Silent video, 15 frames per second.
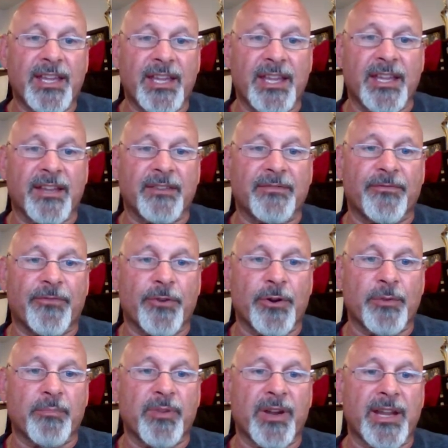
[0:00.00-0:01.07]
in
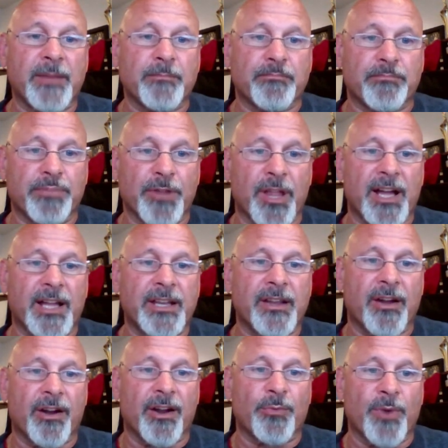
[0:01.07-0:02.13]
vertebrate blood
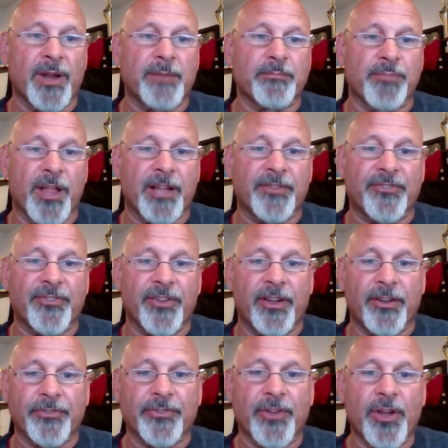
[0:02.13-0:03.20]
are red blood
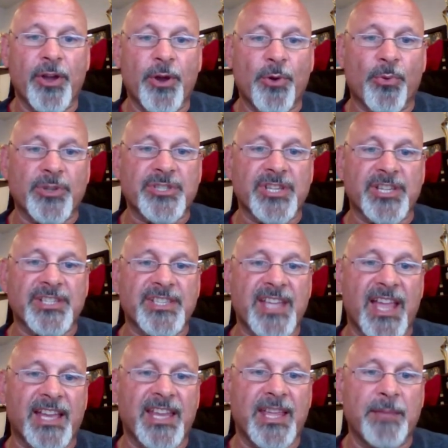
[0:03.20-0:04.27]
cells, which
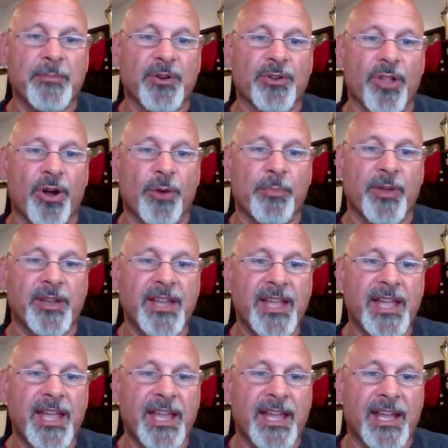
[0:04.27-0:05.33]
contain hemoglobin,
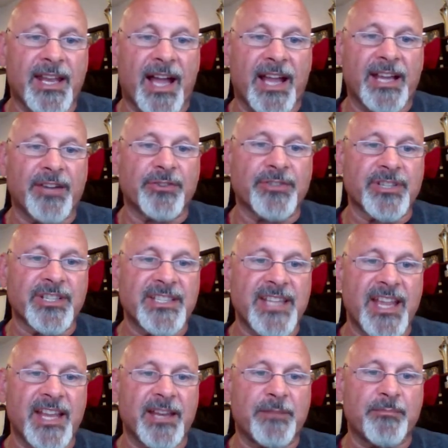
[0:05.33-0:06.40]
an iron
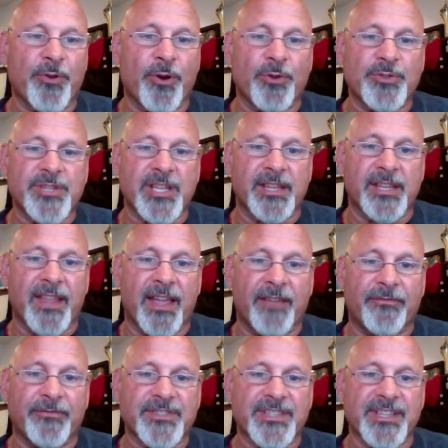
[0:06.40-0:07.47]
containing protein
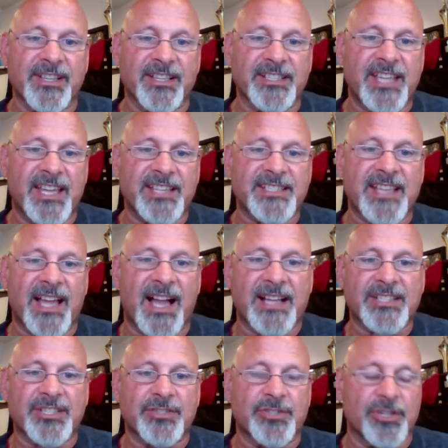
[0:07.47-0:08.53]
that facilitates
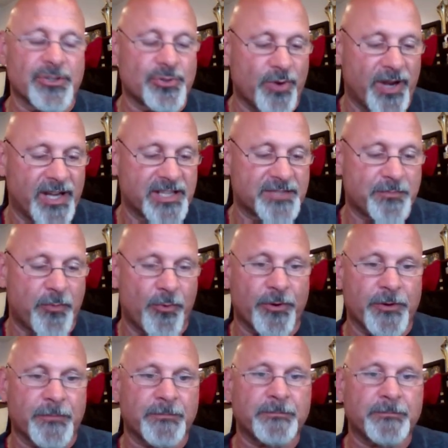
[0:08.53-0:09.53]
oxygen transport.